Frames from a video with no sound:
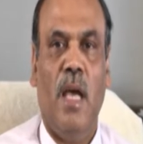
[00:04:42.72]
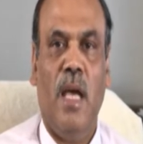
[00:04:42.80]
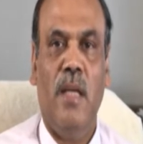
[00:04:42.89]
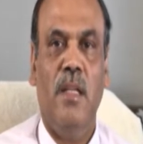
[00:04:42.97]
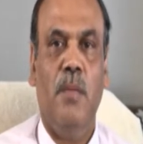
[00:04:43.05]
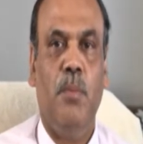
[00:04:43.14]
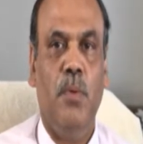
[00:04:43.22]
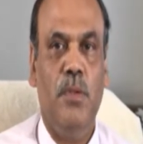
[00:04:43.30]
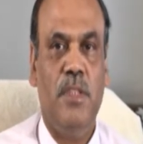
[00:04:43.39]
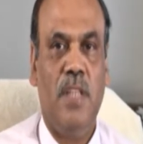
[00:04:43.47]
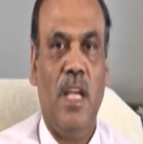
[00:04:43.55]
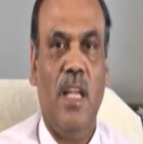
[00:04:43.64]
and a
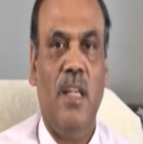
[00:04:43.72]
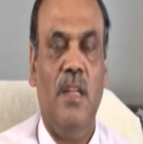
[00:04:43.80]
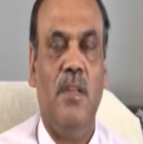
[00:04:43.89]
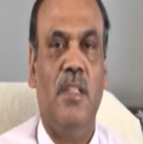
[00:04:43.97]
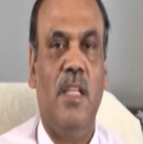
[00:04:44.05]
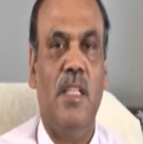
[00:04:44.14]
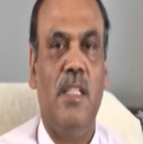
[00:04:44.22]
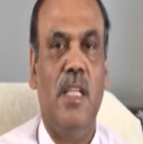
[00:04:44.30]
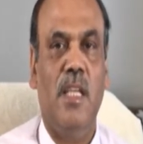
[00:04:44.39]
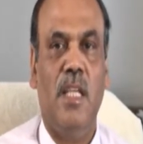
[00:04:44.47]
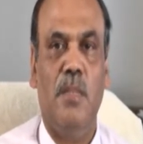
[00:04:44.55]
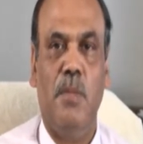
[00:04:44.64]
full-scale
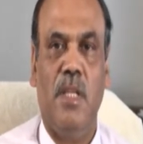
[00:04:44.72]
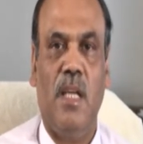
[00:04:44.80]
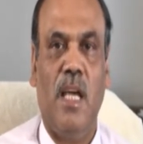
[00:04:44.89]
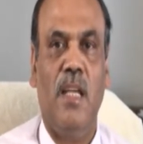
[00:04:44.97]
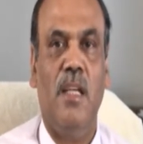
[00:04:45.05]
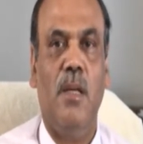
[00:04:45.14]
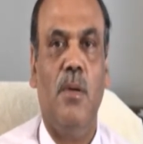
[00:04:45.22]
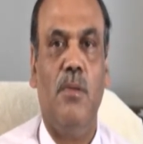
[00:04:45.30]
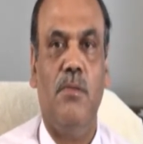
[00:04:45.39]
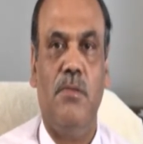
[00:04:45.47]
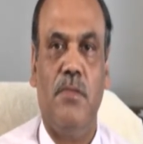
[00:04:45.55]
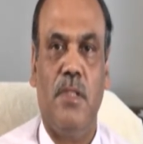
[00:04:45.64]
testing has been carried
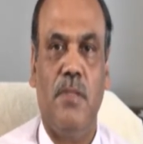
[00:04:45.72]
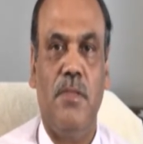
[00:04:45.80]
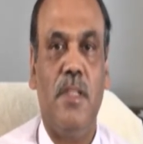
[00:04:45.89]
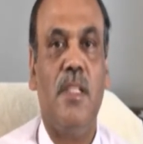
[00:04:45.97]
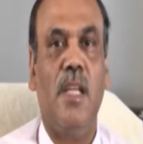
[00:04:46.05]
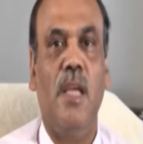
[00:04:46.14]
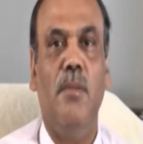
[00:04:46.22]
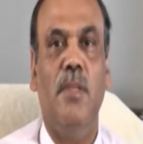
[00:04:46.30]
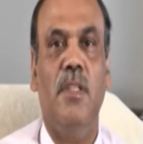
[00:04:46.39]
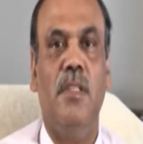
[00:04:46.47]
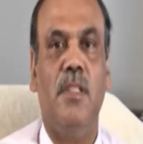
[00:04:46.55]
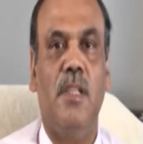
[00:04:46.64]
out for the first time
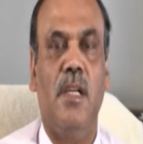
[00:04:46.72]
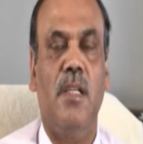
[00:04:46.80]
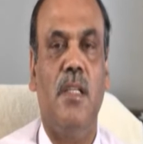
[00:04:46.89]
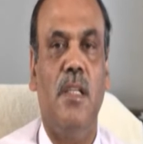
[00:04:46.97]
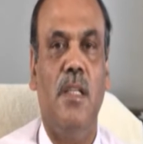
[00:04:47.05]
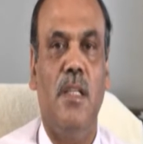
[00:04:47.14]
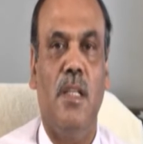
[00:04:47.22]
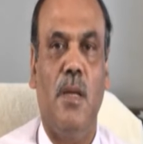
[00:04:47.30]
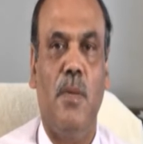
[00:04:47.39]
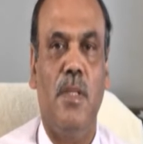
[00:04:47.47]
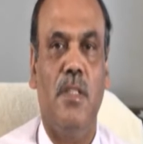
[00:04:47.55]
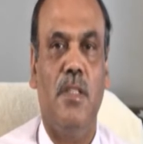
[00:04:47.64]
in this country in
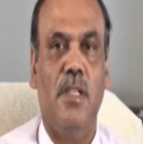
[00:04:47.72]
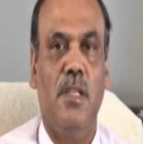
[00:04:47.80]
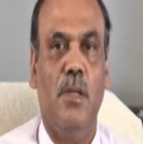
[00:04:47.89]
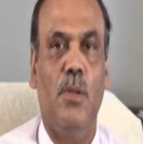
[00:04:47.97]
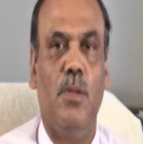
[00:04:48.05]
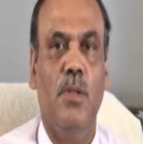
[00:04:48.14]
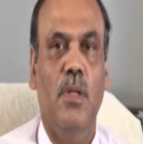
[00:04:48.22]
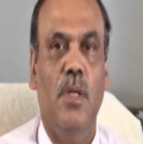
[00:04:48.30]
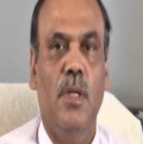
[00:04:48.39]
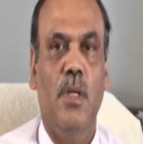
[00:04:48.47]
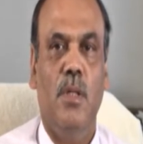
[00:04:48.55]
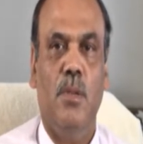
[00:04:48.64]
our institute
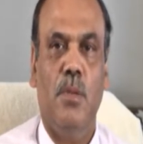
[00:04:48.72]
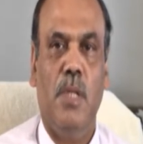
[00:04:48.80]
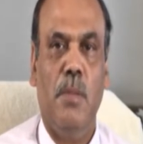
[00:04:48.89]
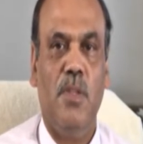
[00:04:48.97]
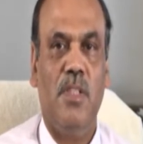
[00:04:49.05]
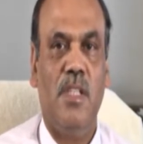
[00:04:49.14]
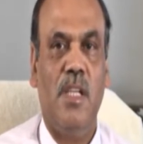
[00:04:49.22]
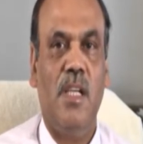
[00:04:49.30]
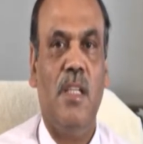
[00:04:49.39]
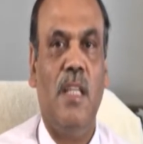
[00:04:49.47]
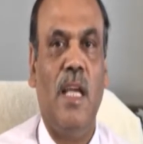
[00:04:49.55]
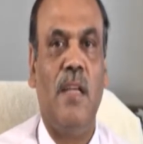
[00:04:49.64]
to
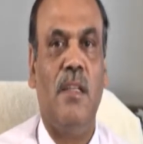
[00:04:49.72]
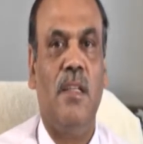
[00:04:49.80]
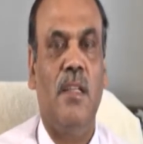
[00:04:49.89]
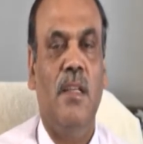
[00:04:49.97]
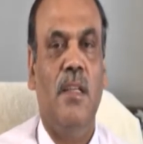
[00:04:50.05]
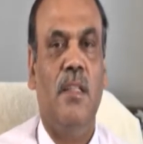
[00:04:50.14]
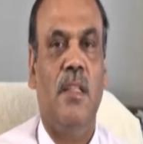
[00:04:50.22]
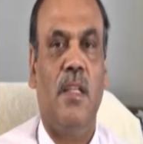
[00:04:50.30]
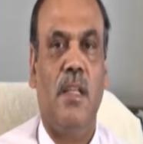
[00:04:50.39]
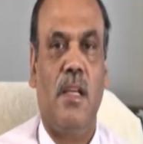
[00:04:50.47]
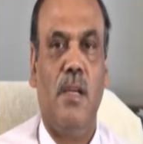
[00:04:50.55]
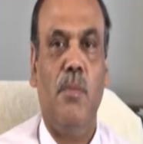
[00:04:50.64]
demonstrate that
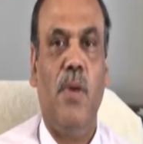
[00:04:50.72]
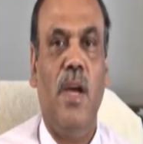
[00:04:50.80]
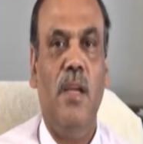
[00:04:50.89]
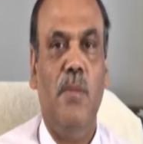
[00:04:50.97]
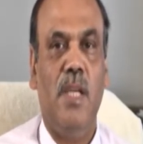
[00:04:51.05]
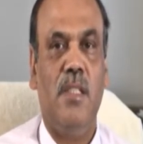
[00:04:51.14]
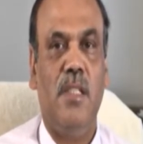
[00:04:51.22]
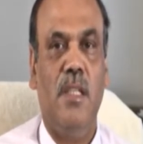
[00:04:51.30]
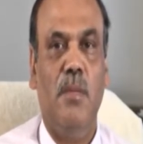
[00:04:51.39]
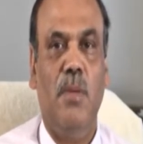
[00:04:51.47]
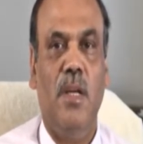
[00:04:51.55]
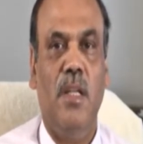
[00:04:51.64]
that a confined
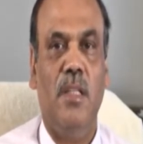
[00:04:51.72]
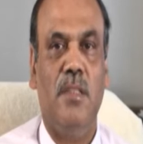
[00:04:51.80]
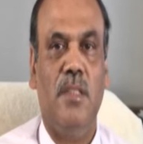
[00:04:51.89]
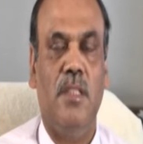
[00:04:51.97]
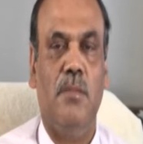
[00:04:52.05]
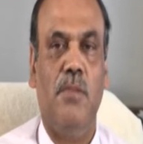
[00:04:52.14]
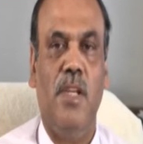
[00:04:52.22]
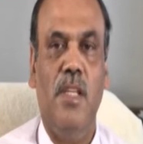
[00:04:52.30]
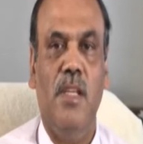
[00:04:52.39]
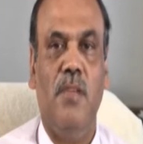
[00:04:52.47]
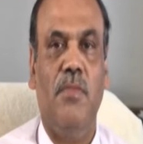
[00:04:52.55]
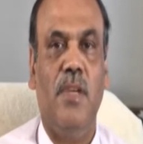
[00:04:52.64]
masonry building is
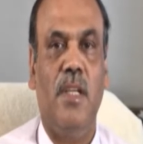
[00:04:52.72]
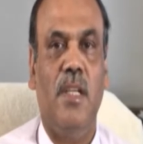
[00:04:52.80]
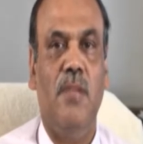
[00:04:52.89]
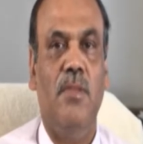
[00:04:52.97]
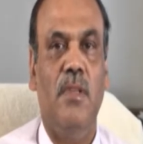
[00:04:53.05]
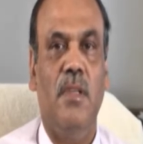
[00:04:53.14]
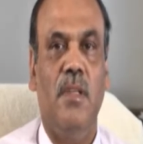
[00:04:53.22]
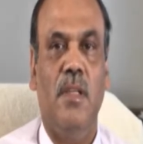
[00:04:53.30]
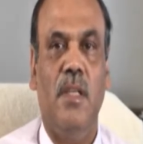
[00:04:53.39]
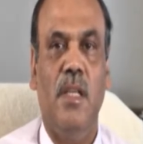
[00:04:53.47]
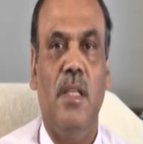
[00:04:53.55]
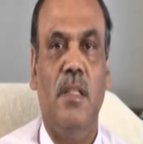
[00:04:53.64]
very effective
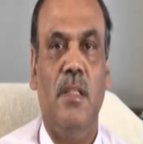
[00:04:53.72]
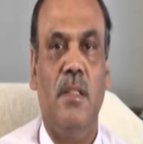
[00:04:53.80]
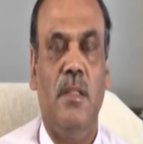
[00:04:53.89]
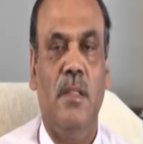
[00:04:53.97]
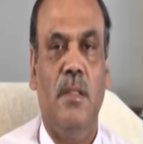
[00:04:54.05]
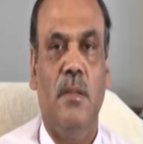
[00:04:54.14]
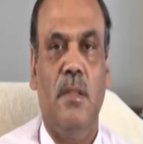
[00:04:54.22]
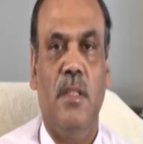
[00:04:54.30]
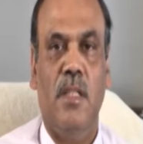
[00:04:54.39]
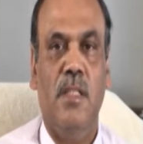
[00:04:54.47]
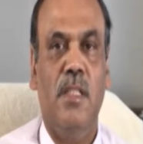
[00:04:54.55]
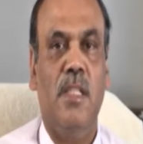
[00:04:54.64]
in
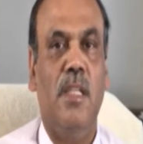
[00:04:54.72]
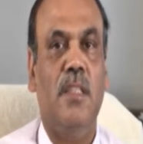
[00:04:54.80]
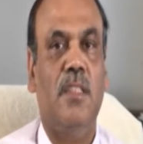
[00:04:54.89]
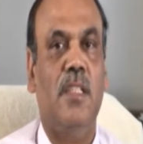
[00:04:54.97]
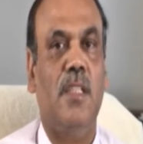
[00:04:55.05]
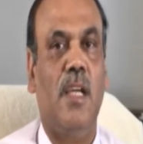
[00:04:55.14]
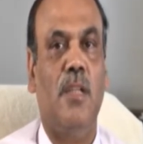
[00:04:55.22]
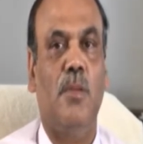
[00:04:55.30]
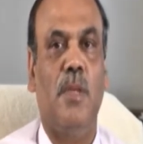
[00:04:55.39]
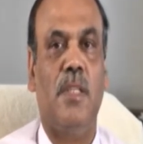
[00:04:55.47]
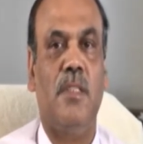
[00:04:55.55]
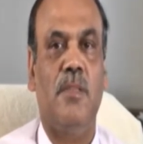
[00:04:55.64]
resisting such
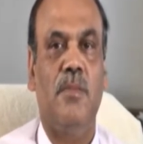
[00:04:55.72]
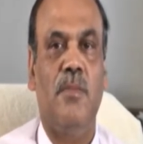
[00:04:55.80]
earthquakes.